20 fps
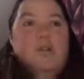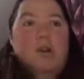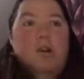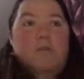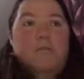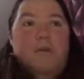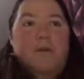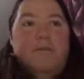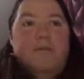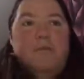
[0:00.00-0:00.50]
I
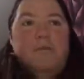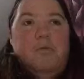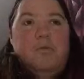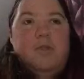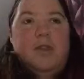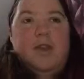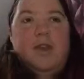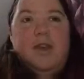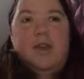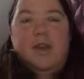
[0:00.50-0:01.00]
hope
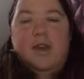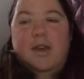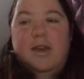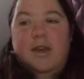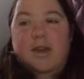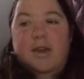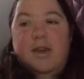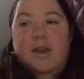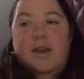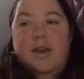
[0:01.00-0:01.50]
everybody
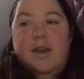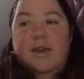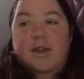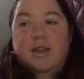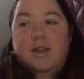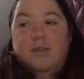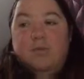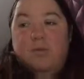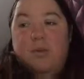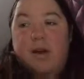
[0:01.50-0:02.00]

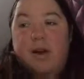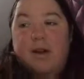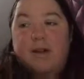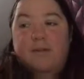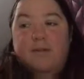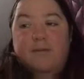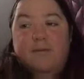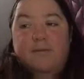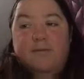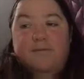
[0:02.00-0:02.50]
is
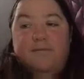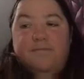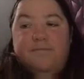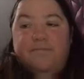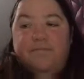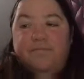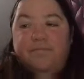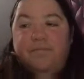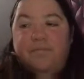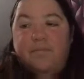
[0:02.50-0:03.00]
well.
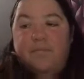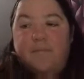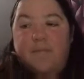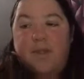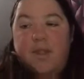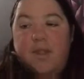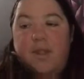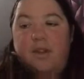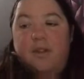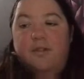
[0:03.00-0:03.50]

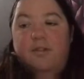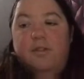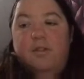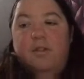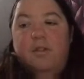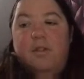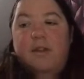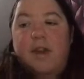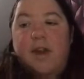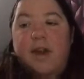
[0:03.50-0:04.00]
So
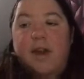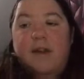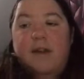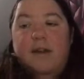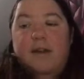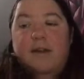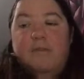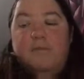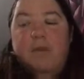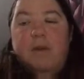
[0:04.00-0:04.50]
yeah,
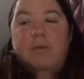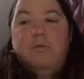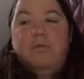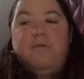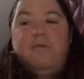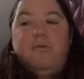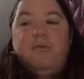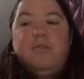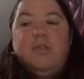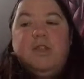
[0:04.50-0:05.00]

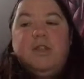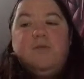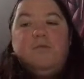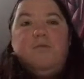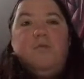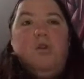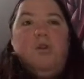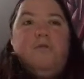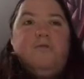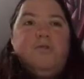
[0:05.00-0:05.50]
people with
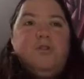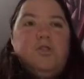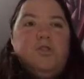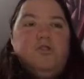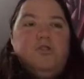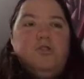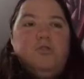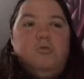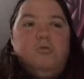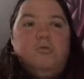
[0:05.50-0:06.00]
autism often
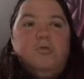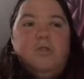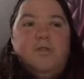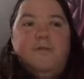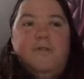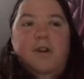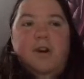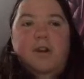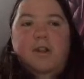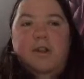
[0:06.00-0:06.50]
struggle to
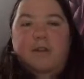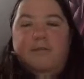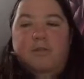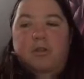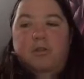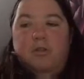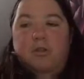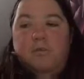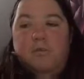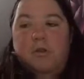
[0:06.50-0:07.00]
find their
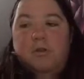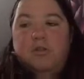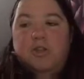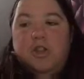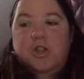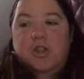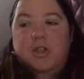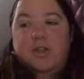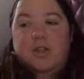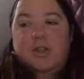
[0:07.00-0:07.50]
own
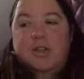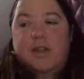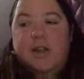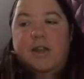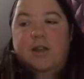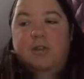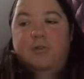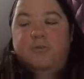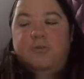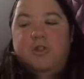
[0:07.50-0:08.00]
emotions and
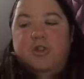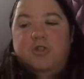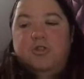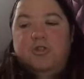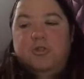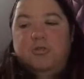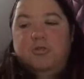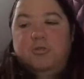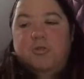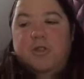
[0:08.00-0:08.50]
they often
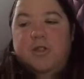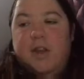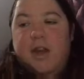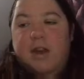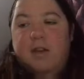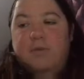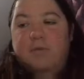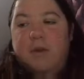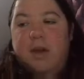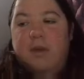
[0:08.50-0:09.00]
struggle to
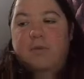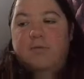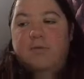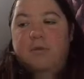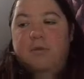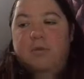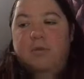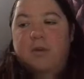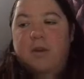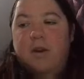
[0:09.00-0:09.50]
tell
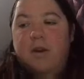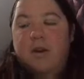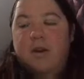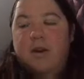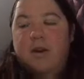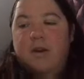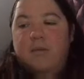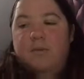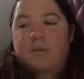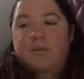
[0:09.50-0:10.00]
people
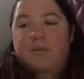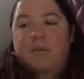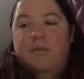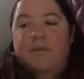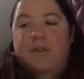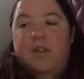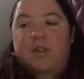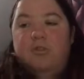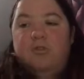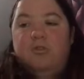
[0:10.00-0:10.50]
when we're
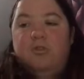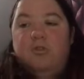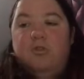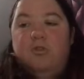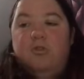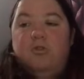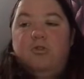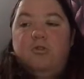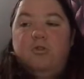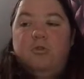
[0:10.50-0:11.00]
feeling
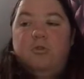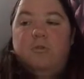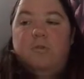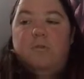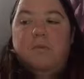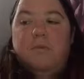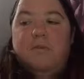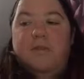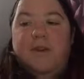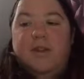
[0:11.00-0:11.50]
good or
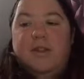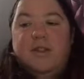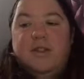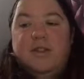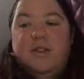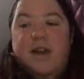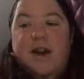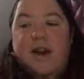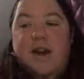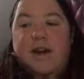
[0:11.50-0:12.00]
when we're feeling
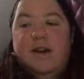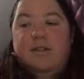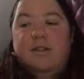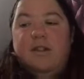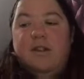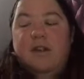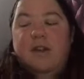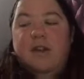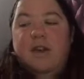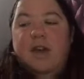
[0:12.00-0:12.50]

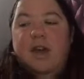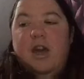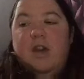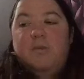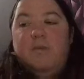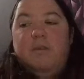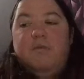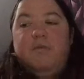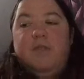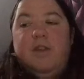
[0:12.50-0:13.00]
sad. It
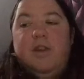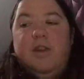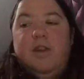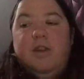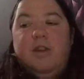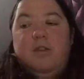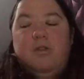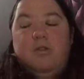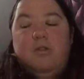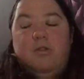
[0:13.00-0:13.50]
can be
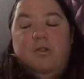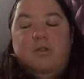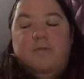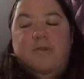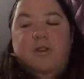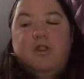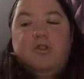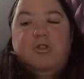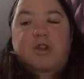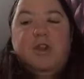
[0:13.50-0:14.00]
really
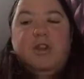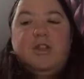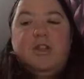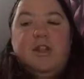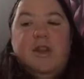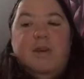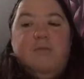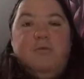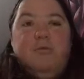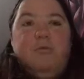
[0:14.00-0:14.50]
frustrating
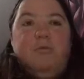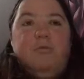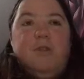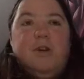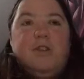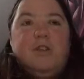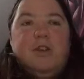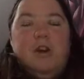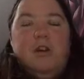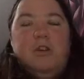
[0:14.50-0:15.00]
to label
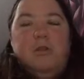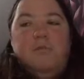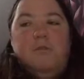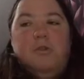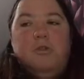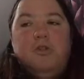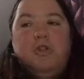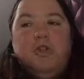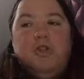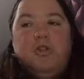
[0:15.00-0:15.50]
a certain
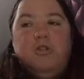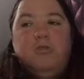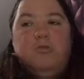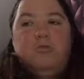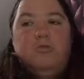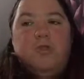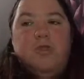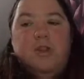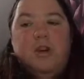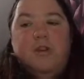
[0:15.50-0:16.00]
emotion
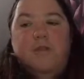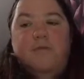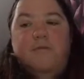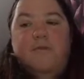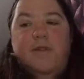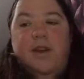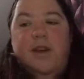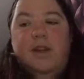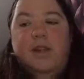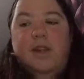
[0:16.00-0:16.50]
or a
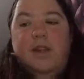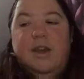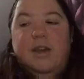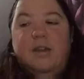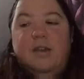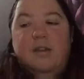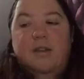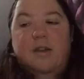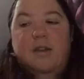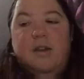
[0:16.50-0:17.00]
certain
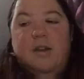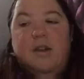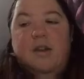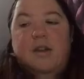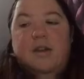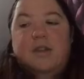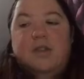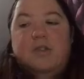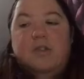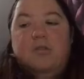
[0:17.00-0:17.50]
feeling.
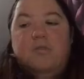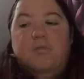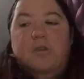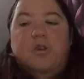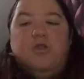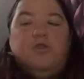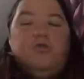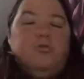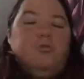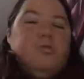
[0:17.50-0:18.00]
So
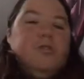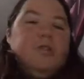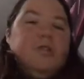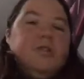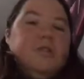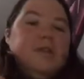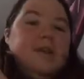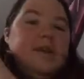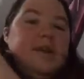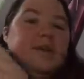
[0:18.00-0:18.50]
by
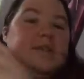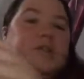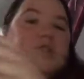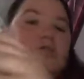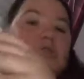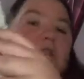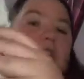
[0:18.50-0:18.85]
drawing this